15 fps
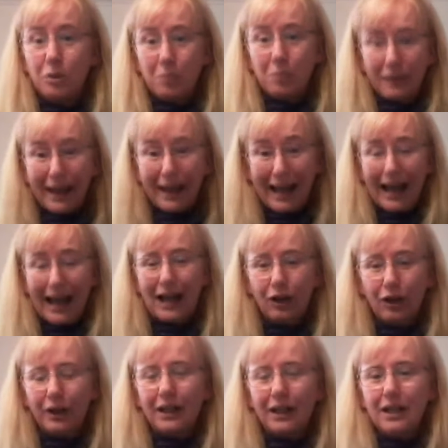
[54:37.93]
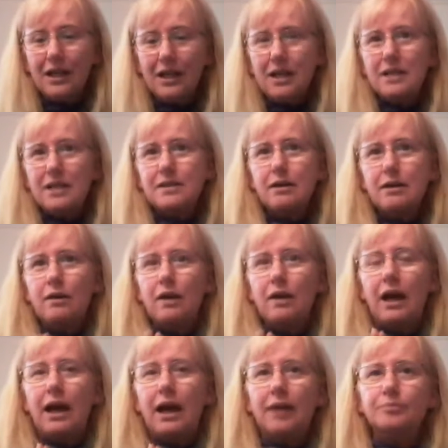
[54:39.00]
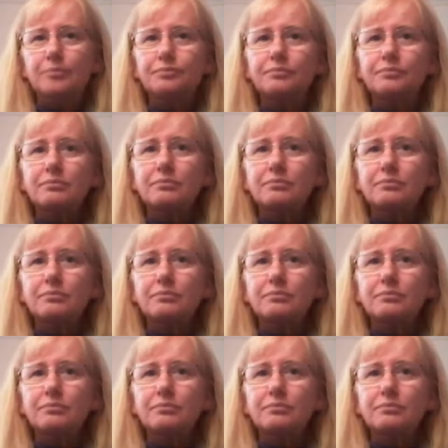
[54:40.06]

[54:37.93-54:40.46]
but they are learning. So how